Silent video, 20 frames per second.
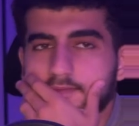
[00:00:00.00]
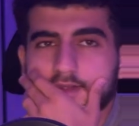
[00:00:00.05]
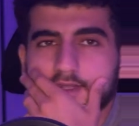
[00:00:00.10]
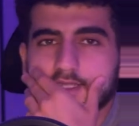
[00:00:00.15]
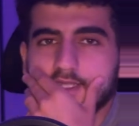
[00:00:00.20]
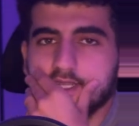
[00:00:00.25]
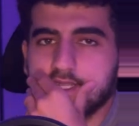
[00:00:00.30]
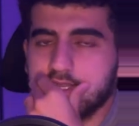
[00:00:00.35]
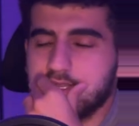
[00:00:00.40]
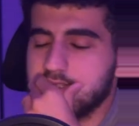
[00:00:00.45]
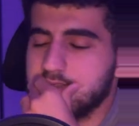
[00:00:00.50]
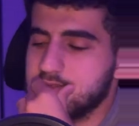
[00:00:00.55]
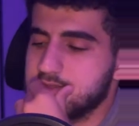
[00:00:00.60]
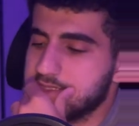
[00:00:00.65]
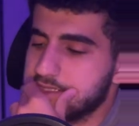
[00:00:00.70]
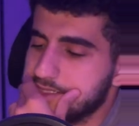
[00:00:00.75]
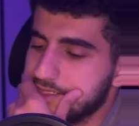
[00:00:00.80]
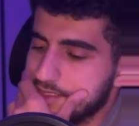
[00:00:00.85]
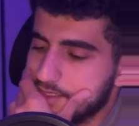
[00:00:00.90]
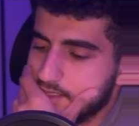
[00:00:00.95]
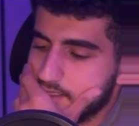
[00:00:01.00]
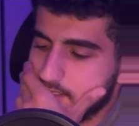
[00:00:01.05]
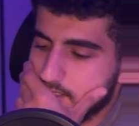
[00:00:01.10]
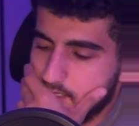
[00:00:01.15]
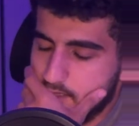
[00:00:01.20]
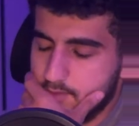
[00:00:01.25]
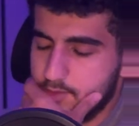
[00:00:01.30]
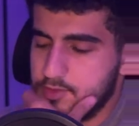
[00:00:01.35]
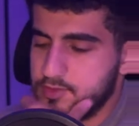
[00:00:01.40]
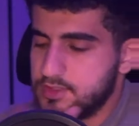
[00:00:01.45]
please again use this
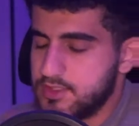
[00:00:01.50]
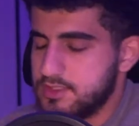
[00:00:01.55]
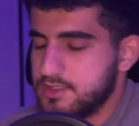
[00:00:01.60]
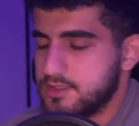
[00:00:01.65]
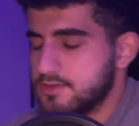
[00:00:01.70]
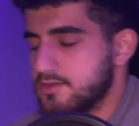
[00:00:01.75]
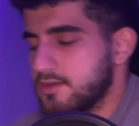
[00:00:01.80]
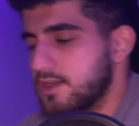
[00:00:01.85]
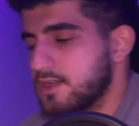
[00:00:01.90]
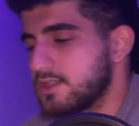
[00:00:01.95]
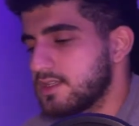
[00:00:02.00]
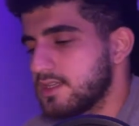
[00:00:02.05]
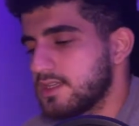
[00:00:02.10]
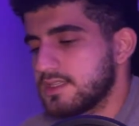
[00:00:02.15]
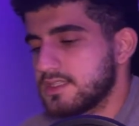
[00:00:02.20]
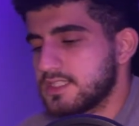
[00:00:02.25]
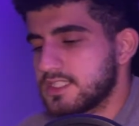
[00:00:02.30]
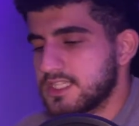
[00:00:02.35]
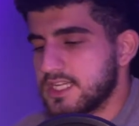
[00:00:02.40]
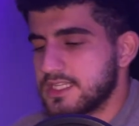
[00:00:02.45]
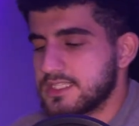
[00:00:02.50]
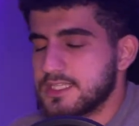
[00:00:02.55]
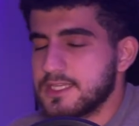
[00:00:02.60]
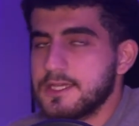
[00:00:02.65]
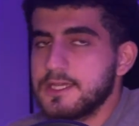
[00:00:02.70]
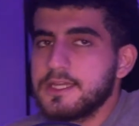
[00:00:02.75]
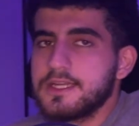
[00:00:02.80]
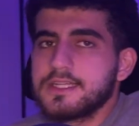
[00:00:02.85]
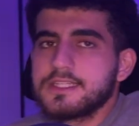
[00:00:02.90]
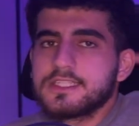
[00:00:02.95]
emojis or write that in chat.
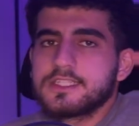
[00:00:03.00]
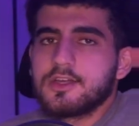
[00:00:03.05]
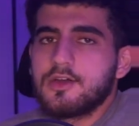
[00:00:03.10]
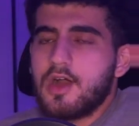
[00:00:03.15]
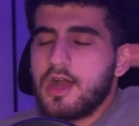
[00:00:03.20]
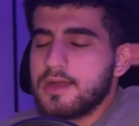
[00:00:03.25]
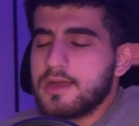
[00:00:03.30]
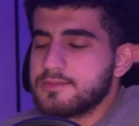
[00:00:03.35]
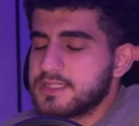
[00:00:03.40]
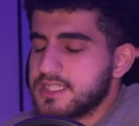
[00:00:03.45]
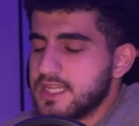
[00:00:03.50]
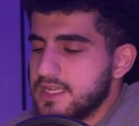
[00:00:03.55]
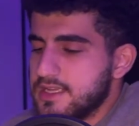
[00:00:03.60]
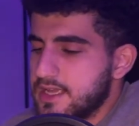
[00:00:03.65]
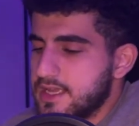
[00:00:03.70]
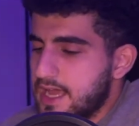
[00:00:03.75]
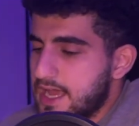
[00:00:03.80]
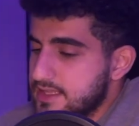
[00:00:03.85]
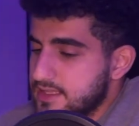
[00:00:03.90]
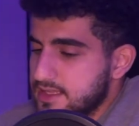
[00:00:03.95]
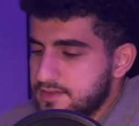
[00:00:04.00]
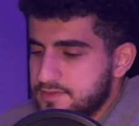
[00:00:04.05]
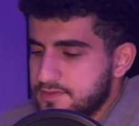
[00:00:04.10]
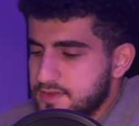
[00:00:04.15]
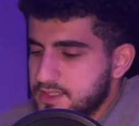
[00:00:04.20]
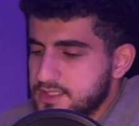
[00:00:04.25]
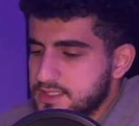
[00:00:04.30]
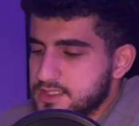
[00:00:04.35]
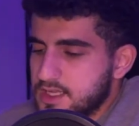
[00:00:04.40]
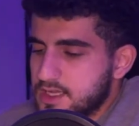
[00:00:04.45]
So I'm saying, and if
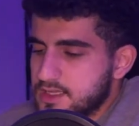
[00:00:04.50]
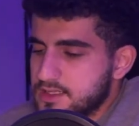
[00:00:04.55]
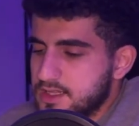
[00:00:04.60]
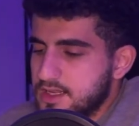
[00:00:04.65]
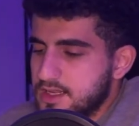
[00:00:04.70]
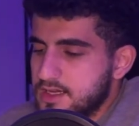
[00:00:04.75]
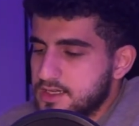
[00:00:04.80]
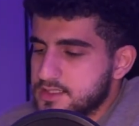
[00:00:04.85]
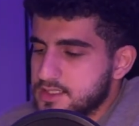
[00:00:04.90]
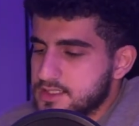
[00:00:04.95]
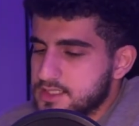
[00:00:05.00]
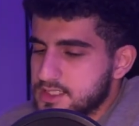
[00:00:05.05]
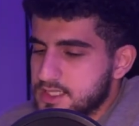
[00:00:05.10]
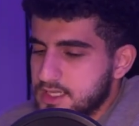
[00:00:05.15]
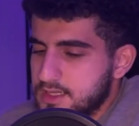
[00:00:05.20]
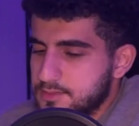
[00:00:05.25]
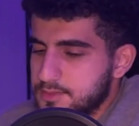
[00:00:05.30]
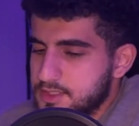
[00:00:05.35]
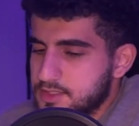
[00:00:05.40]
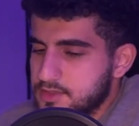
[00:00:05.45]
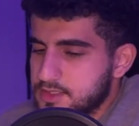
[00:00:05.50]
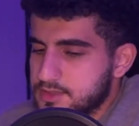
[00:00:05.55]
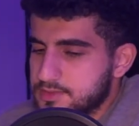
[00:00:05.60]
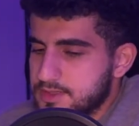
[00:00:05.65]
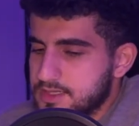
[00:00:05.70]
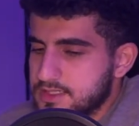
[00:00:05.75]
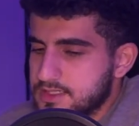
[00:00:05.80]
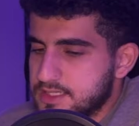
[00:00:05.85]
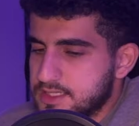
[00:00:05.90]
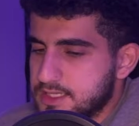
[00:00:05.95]
it is not clear, just tell me to
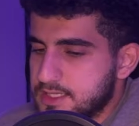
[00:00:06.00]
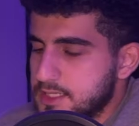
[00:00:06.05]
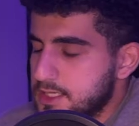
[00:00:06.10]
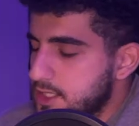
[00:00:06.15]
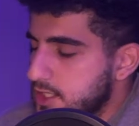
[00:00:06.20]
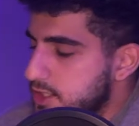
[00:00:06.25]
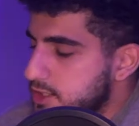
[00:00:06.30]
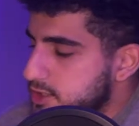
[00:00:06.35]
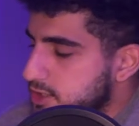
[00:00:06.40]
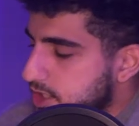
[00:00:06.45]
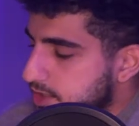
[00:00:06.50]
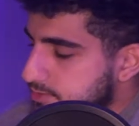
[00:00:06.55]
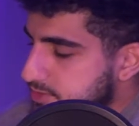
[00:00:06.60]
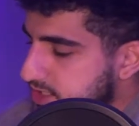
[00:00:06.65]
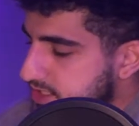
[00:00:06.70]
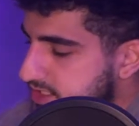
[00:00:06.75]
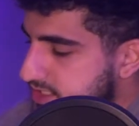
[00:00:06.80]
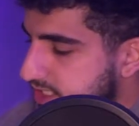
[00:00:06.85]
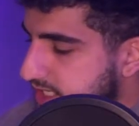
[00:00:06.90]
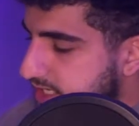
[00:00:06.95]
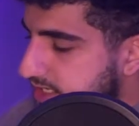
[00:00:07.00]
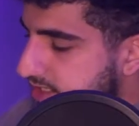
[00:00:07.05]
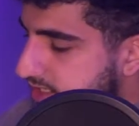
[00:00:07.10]
explain it again. So I'm just saying